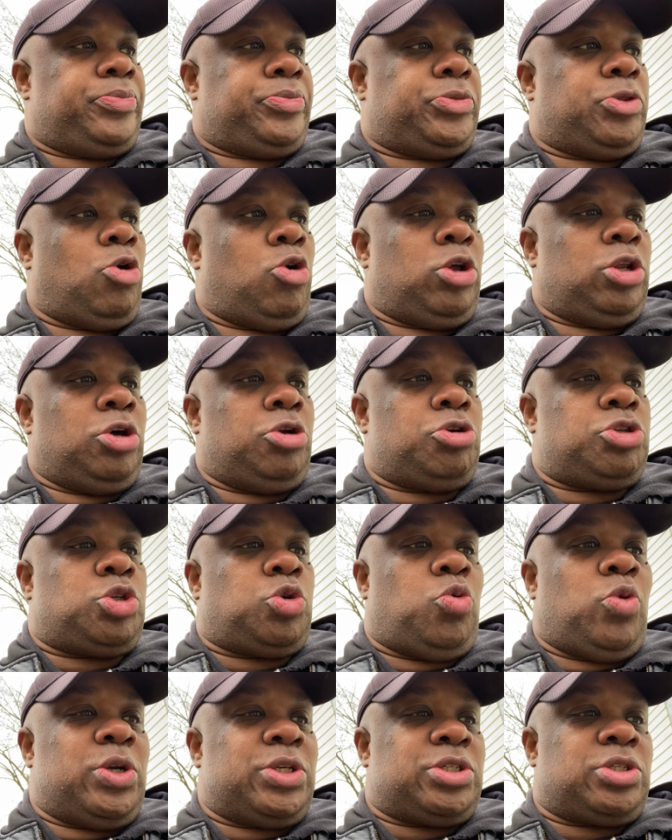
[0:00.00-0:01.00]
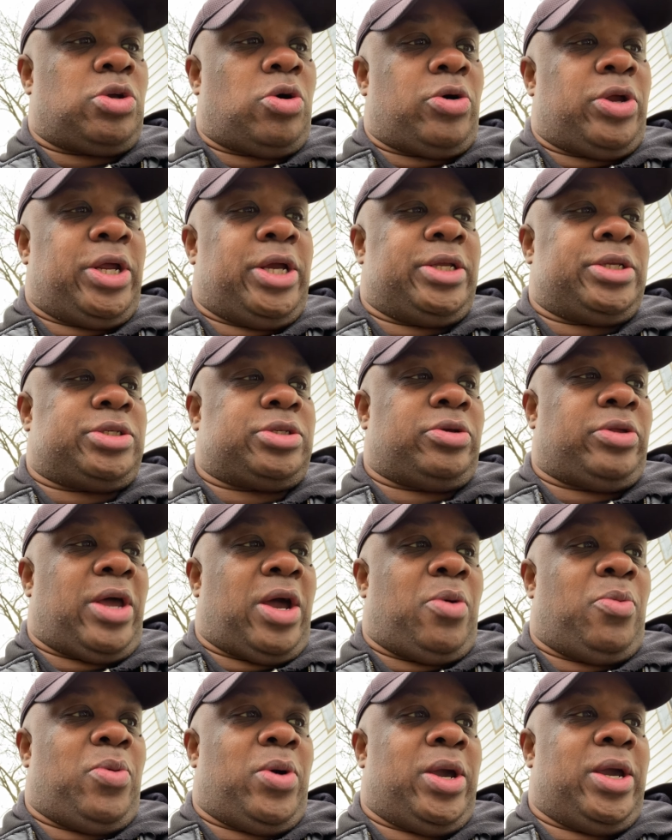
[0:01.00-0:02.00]
throw a little twist on it, so
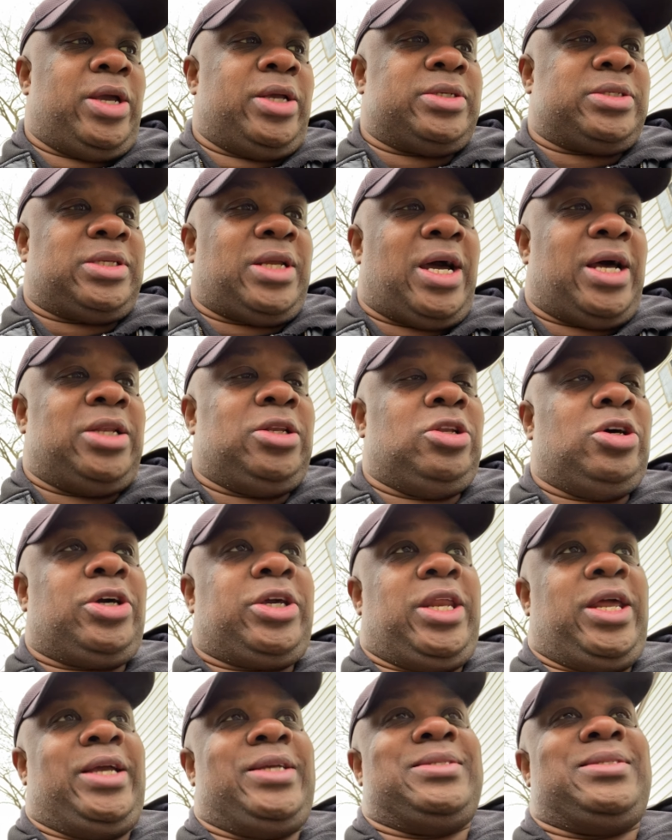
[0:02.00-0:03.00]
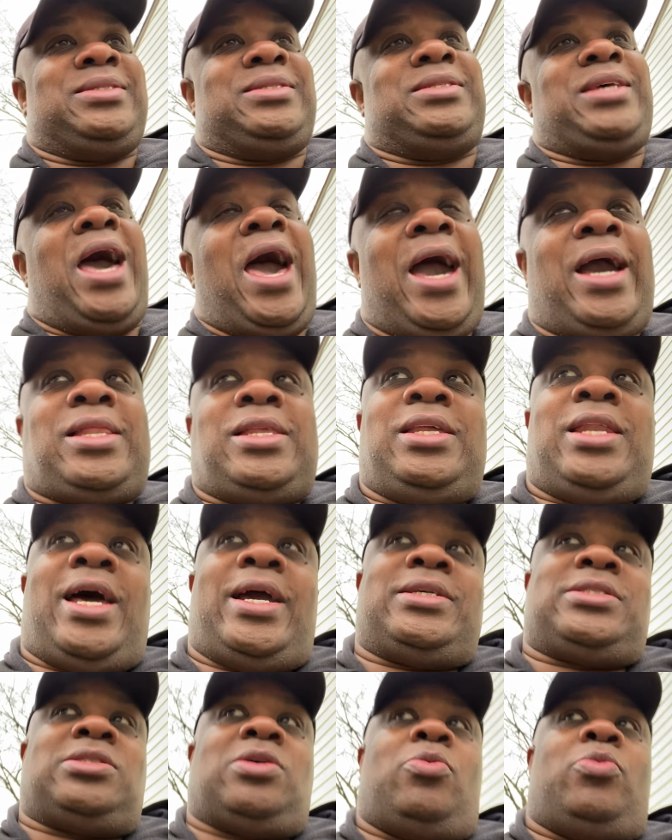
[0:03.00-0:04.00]
that way it's not looking exactly
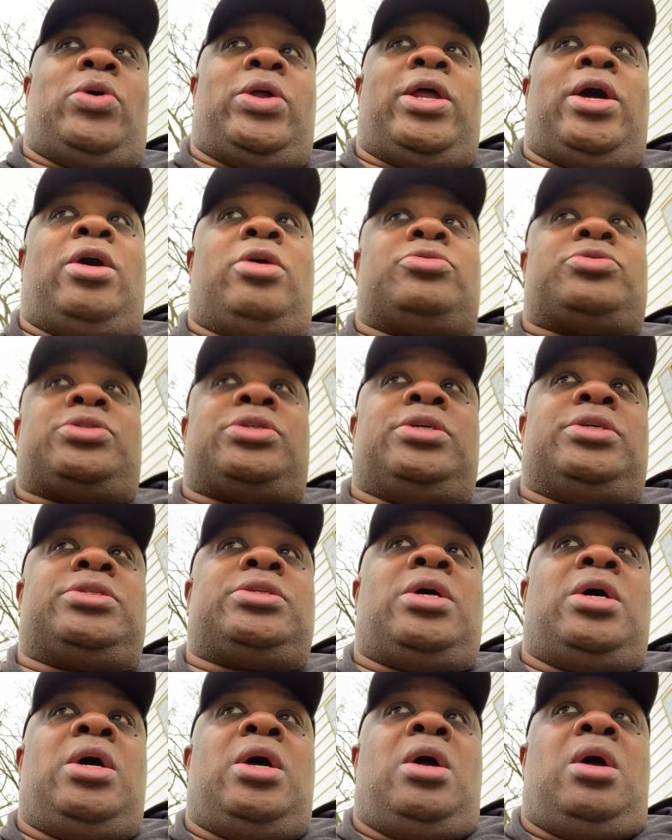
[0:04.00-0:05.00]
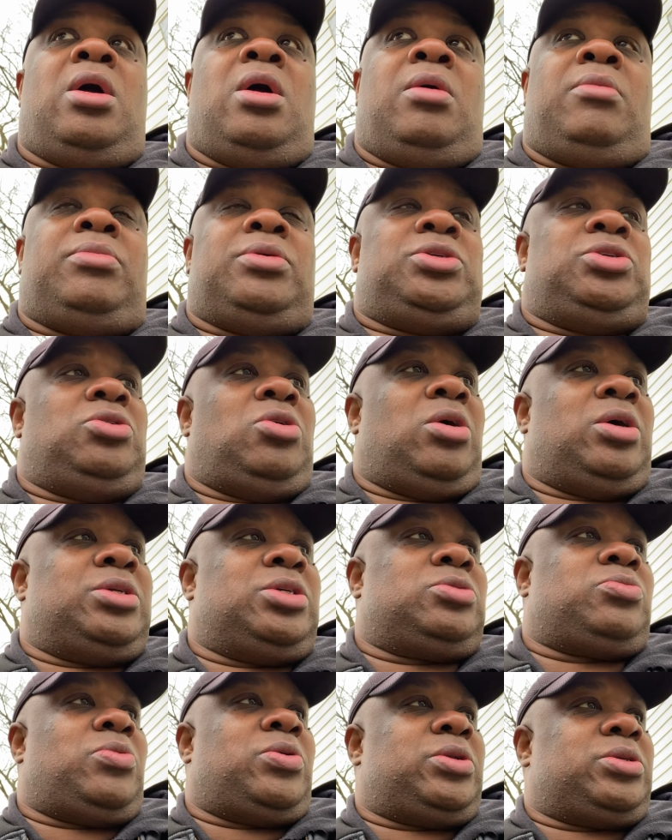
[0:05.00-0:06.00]
like someone else's. But, I
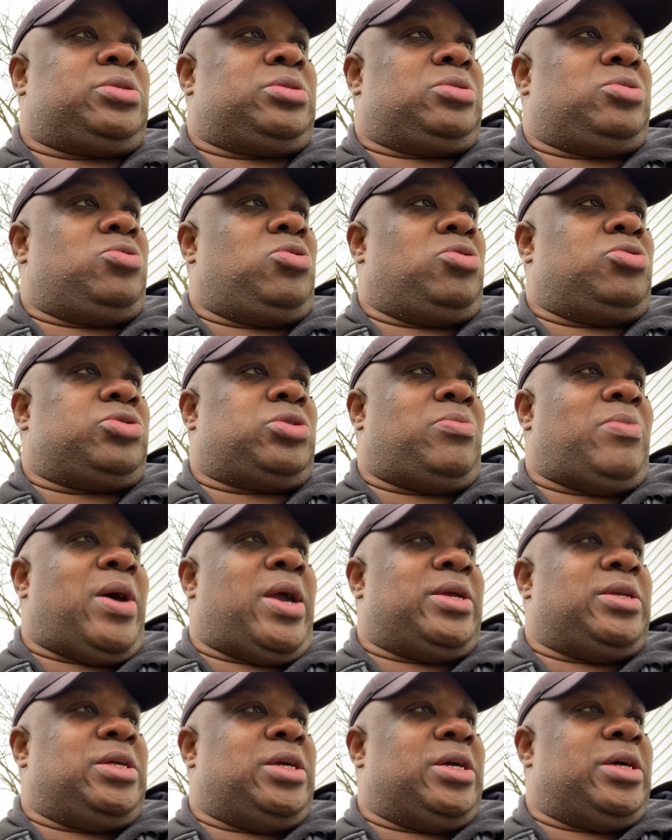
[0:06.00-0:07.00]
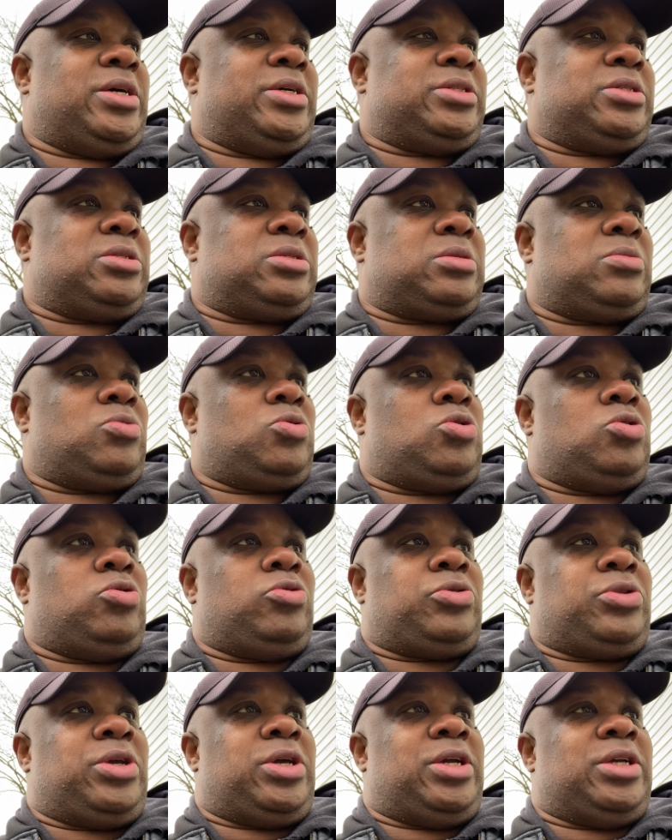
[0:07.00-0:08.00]
just want, some ideas and some
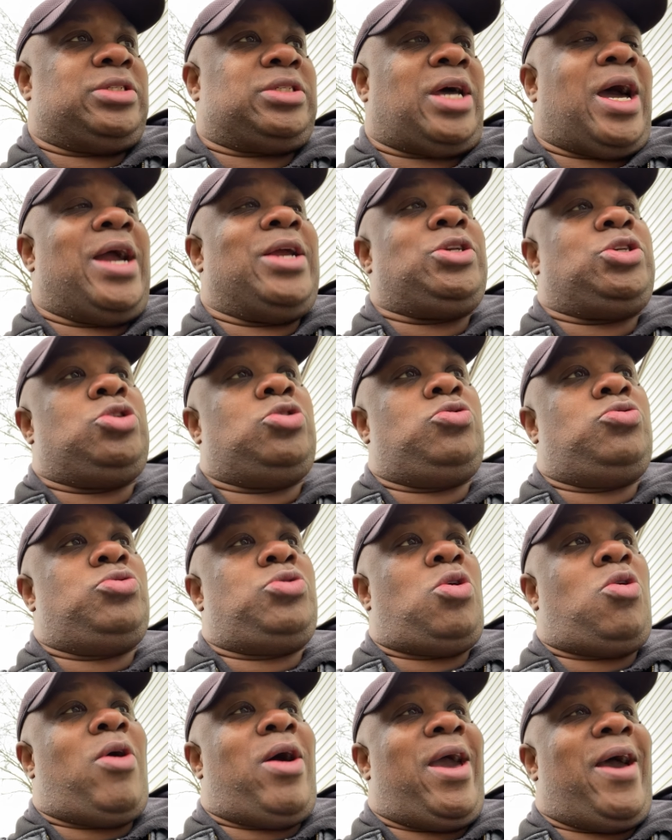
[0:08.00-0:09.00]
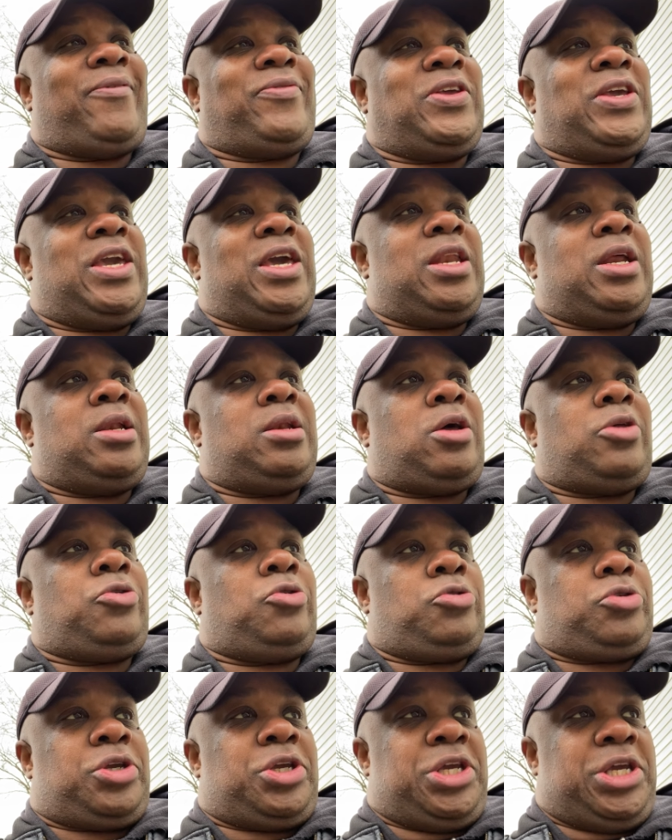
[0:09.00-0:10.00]
cool things. I do know I have to get
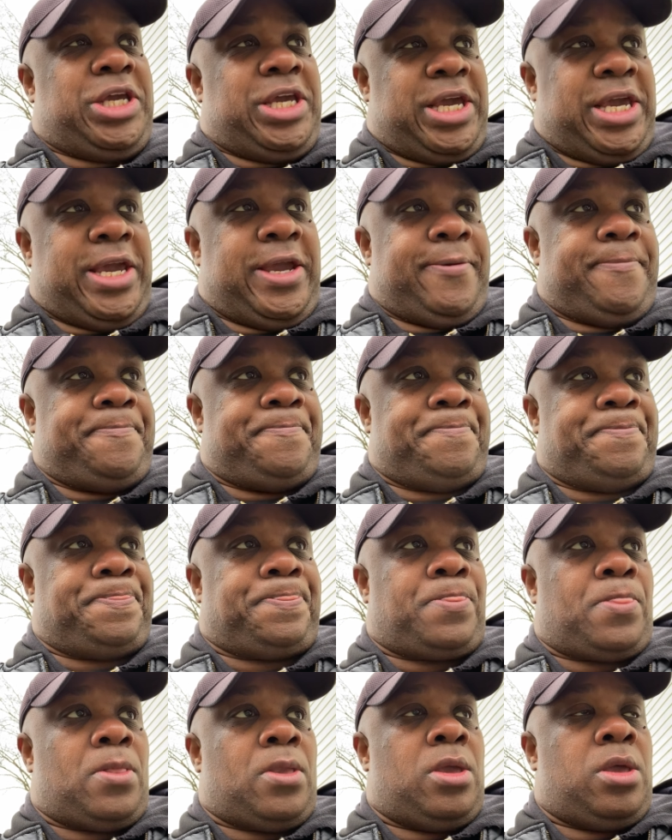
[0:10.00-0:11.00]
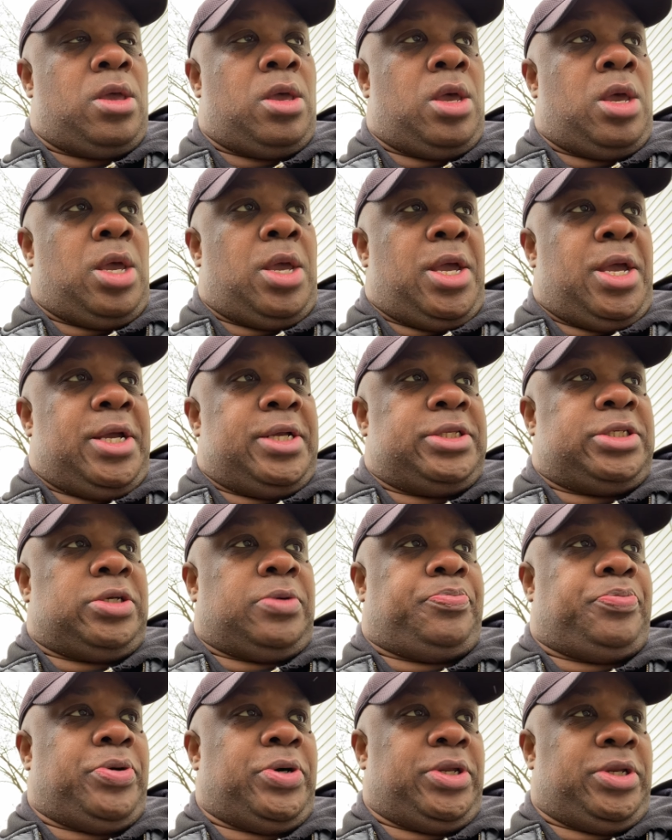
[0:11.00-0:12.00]
another key to
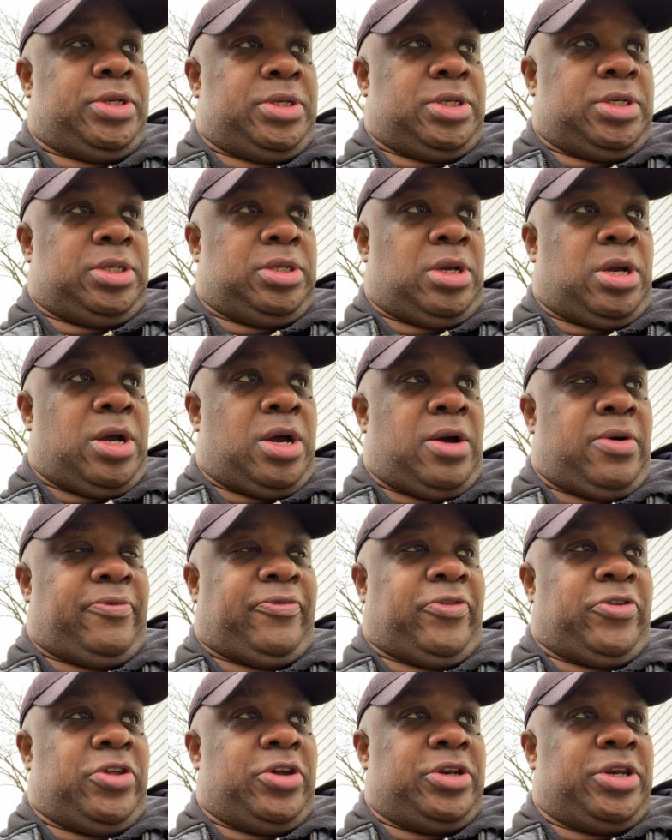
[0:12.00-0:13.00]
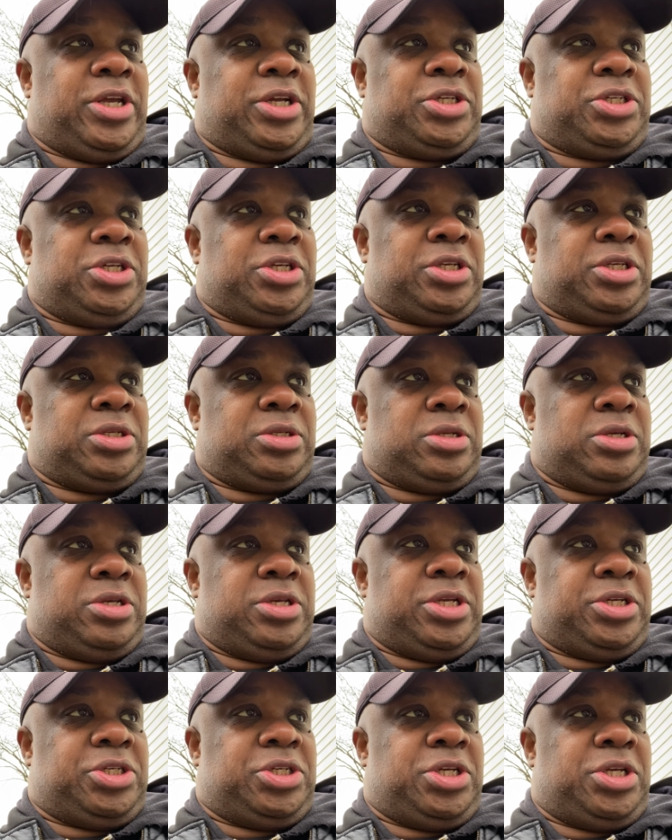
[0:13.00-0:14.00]
put for the
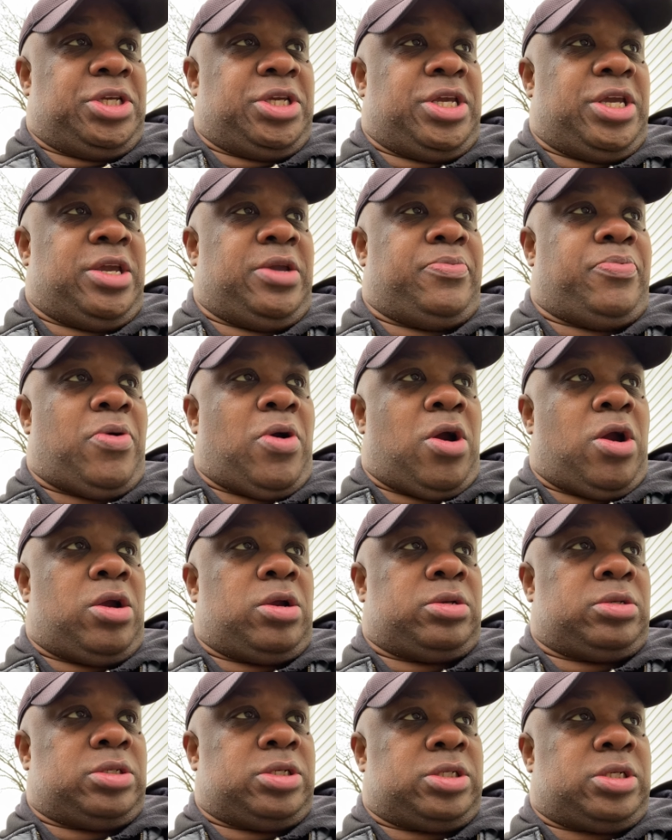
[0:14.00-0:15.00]
ignition key part, to